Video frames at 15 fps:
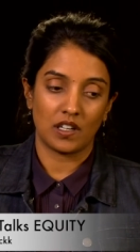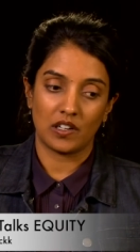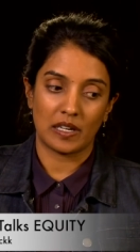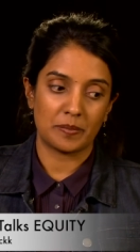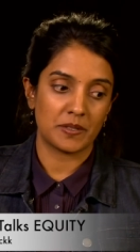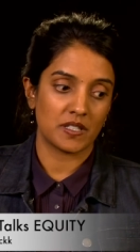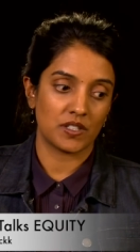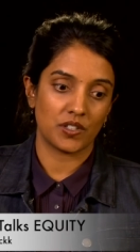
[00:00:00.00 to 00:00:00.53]
Oh,
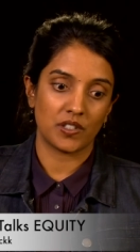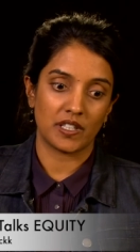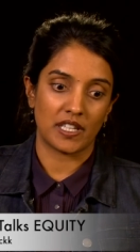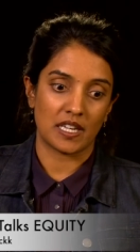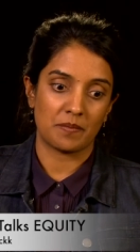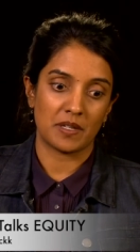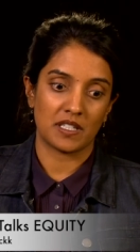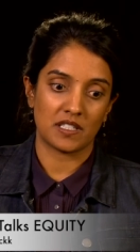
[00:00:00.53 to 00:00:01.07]

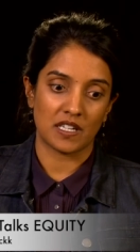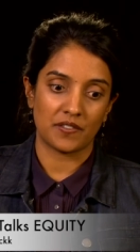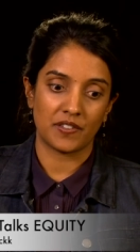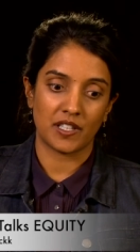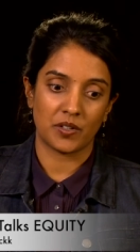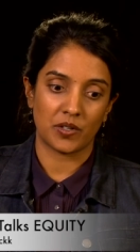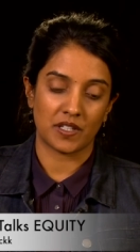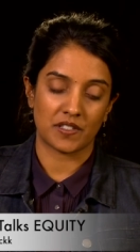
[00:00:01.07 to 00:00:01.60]
absolutely. I mean,
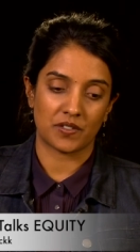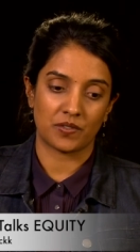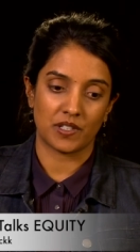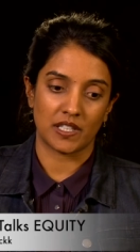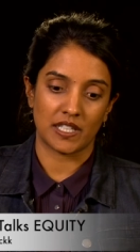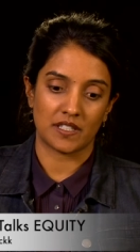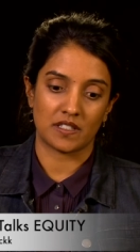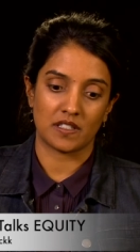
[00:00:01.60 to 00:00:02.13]
definitely as it
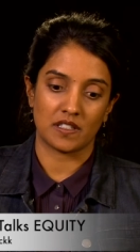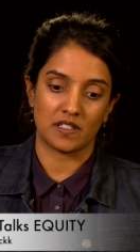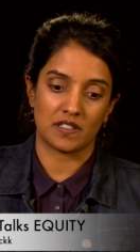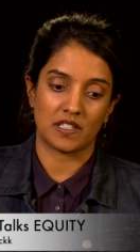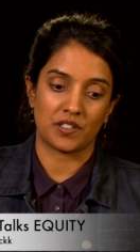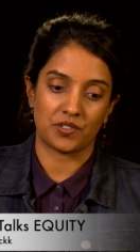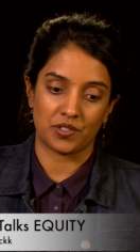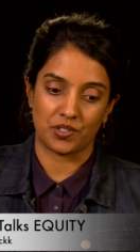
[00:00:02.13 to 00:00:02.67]
relates to the
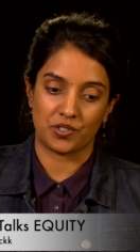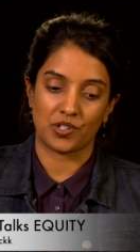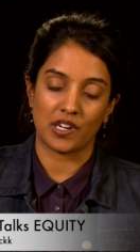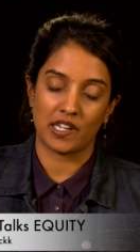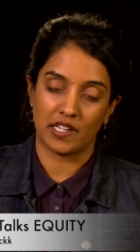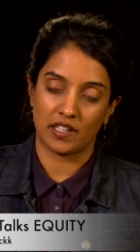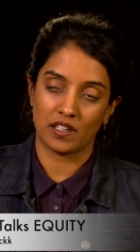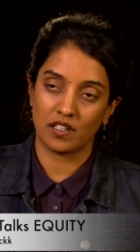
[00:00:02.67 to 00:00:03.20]
central
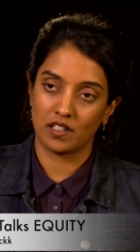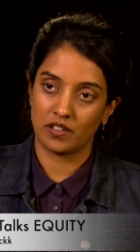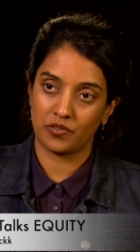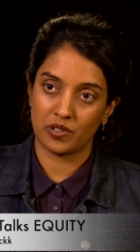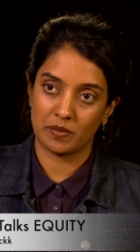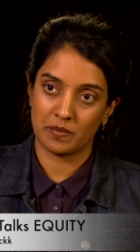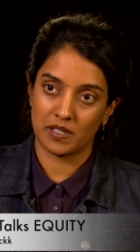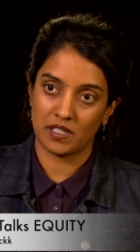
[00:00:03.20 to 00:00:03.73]
triangle of
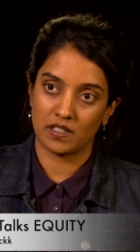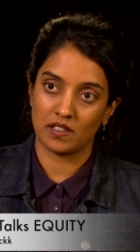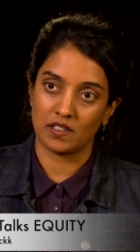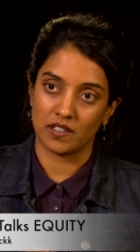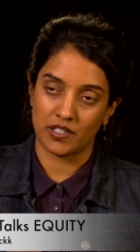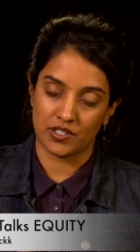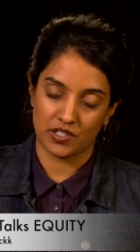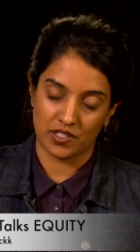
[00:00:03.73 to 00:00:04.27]
women,
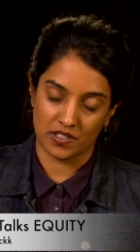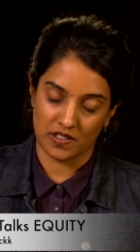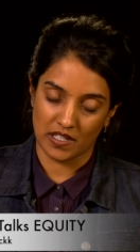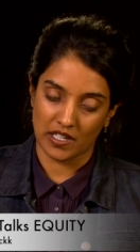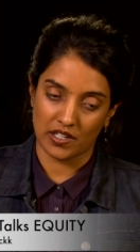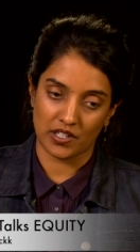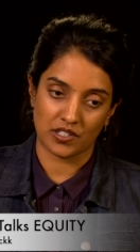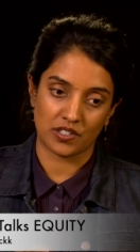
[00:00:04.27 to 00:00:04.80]
Alicia's
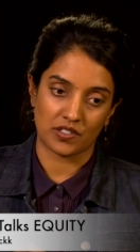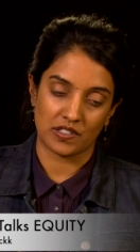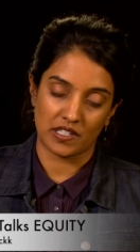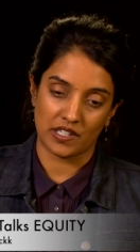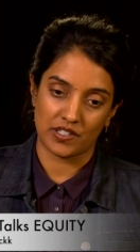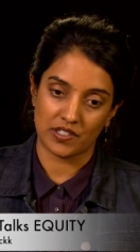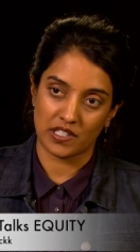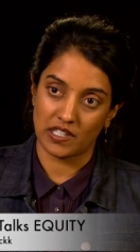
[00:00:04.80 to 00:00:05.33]
character,
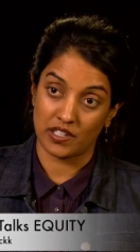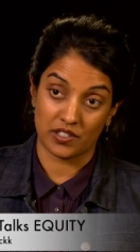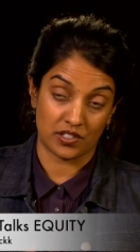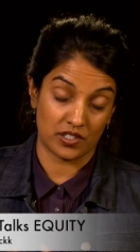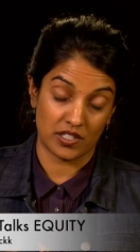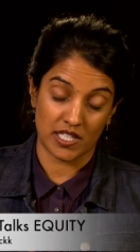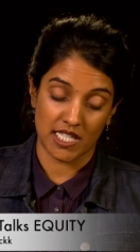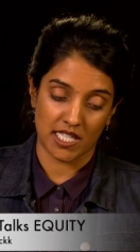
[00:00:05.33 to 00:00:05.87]
Sarah's
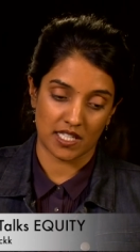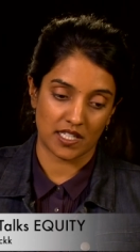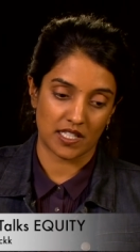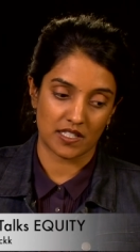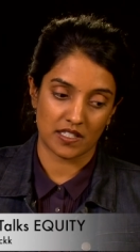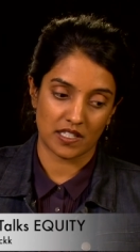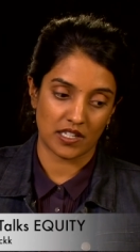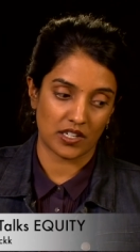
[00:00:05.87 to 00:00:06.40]
character, and Anna
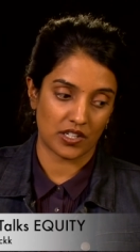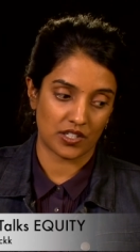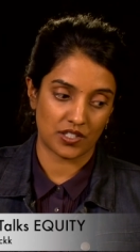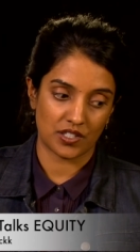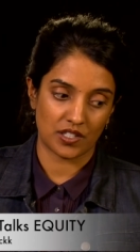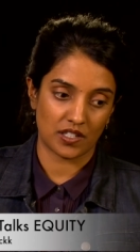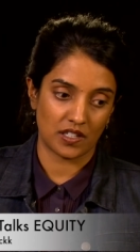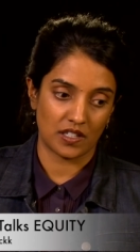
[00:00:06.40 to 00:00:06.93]
Gunn's
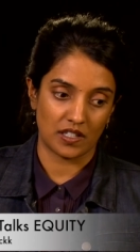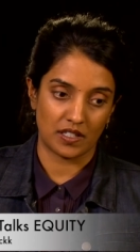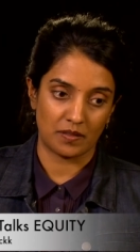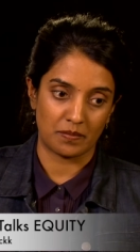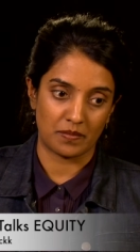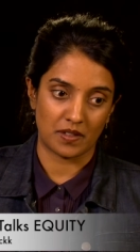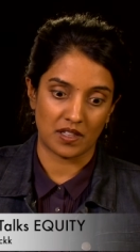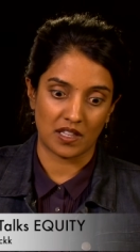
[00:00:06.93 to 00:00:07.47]

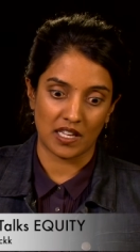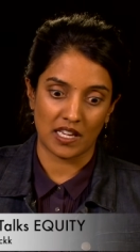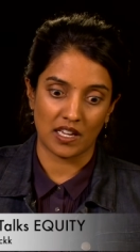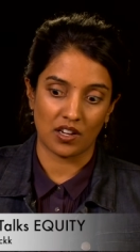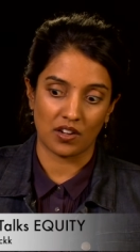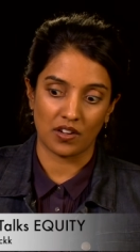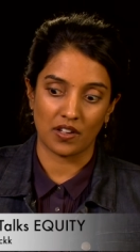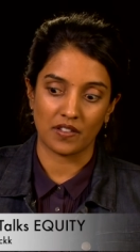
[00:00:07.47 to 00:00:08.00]
character,
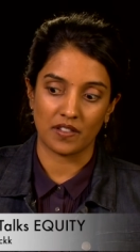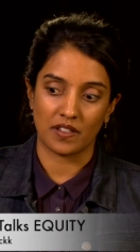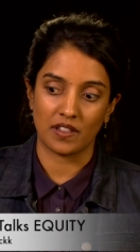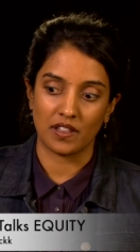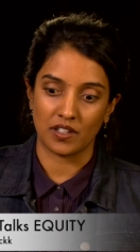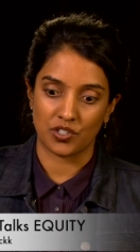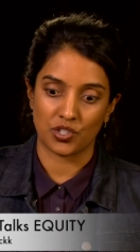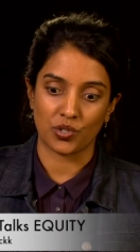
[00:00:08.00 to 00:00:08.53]

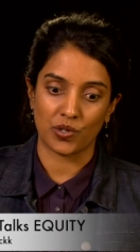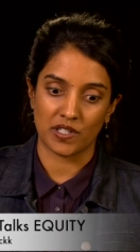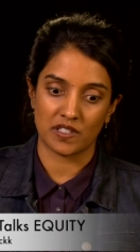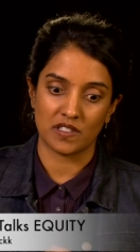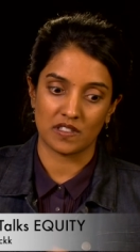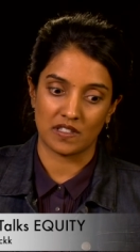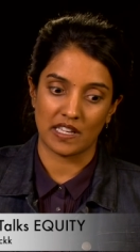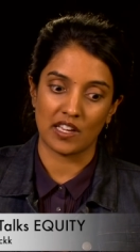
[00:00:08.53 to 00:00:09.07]
the
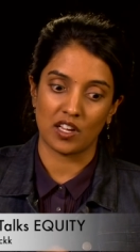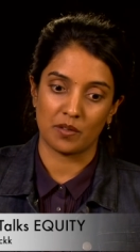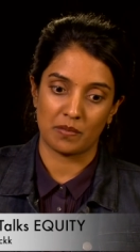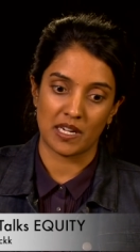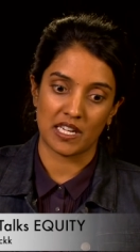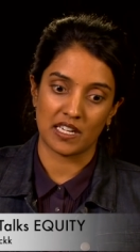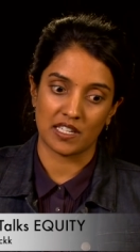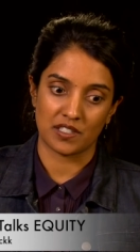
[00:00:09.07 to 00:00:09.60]
choices they all
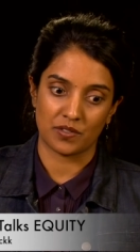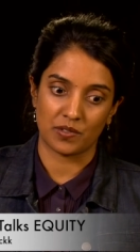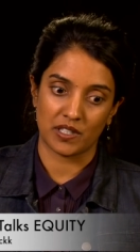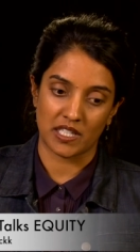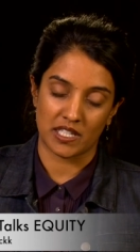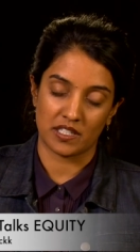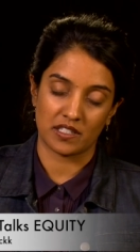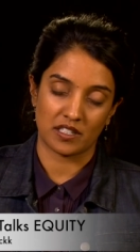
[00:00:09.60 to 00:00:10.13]
made as it
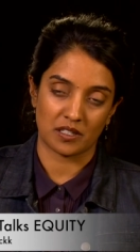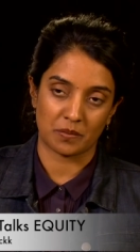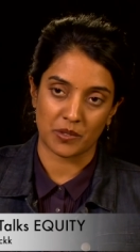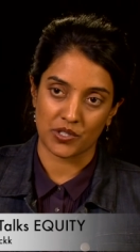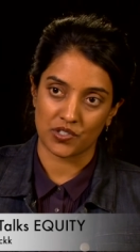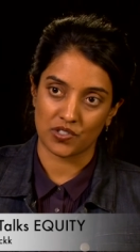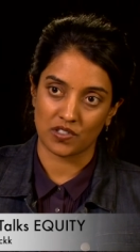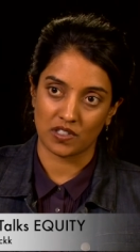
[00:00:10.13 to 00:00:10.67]
related to their
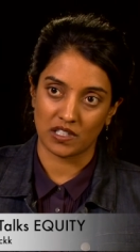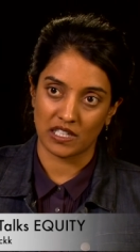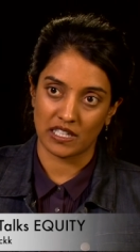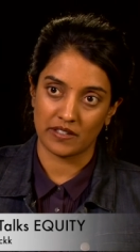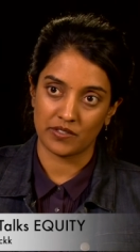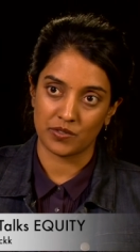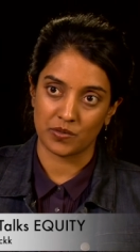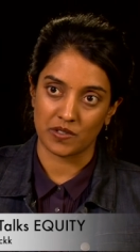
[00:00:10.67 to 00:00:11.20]
personal
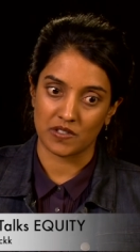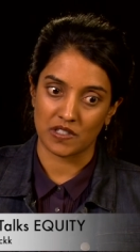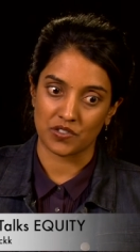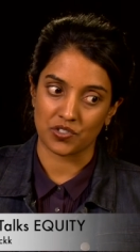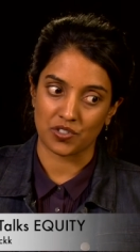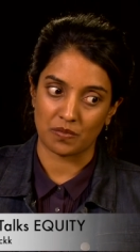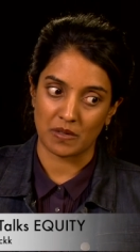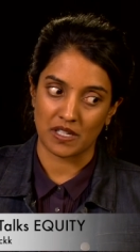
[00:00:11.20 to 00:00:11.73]
lives was
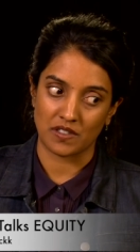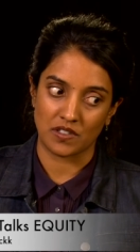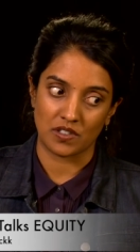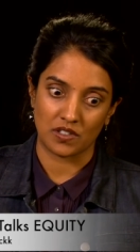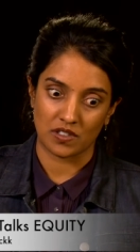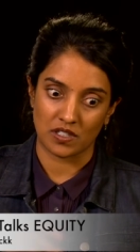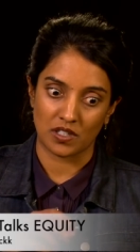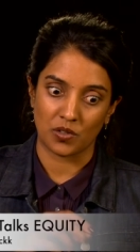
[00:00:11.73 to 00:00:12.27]

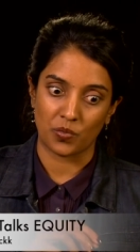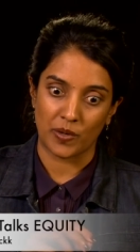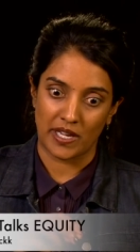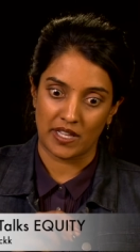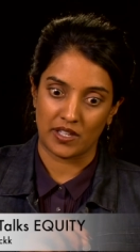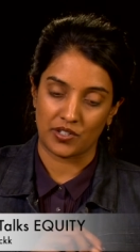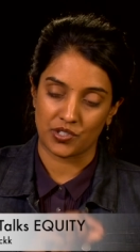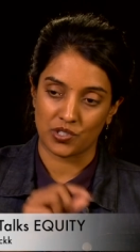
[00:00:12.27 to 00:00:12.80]
instrumental to the way
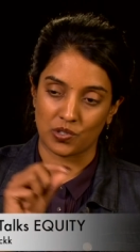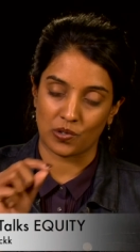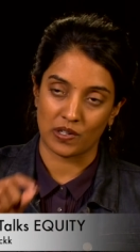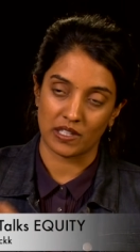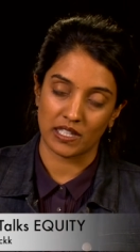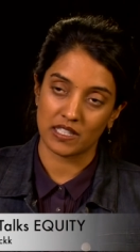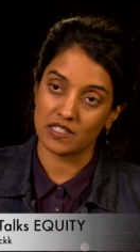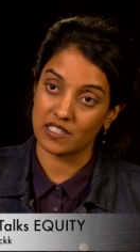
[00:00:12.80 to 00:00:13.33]
their
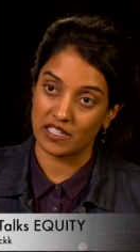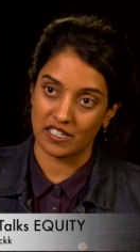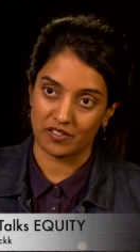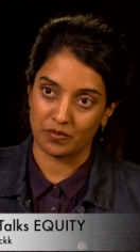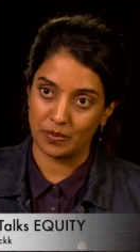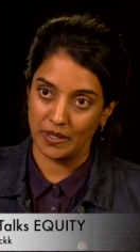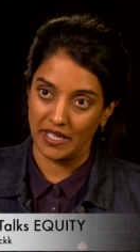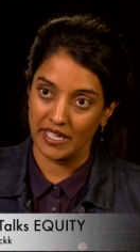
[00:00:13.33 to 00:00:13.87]
storylines kind
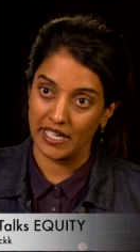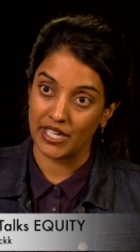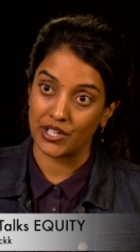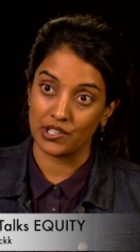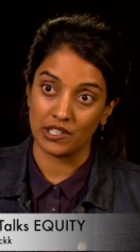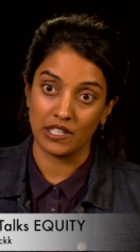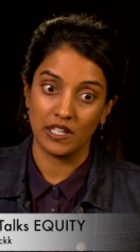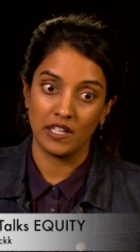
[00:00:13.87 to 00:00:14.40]
of play
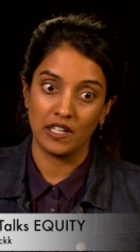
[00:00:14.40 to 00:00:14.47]
out.